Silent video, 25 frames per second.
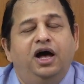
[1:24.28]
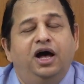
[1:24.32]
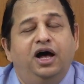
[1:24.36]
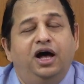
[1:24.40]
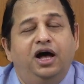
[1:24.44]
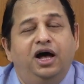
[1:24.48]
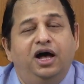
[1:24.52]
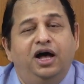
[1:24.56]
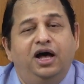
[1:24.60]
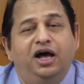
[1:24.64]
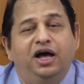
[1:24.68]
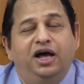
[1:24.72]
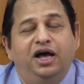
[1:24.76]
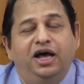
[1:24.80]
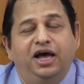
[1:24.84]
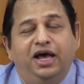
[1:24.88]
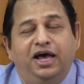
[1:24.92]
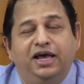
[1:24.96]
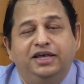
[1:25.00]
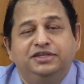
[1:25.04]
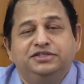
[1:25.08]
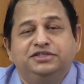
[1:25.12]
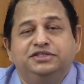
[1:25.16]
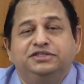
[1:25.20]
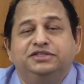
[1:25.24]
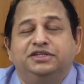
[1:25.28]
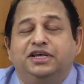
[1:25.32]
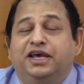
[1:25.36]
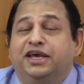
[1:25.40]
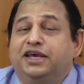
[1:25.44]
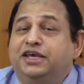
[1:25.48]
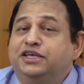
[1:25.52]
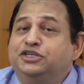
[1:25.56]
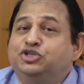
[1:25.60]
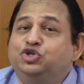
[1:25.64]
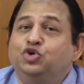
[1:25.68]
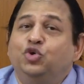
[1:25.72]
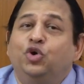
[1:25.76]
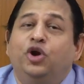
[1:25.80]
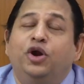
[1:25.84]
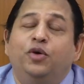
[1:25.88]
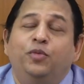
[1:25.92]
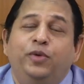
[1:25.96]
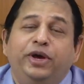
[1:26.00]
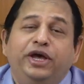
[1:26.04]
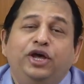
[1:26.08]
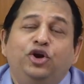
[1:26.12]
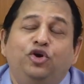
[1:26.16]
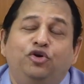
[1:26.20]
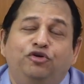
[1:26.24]
As I guess you are
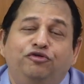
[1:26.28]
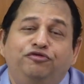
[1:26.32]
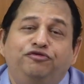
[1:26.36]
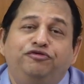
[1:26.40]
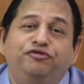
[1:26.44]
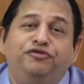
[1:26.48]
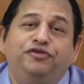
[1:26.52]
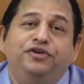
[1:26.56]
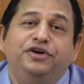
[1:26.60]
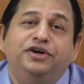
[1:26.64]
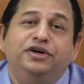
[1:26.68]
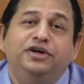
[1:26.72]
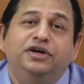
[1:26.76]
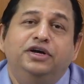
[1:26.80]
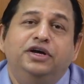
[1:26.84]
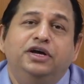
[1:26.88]
aware of,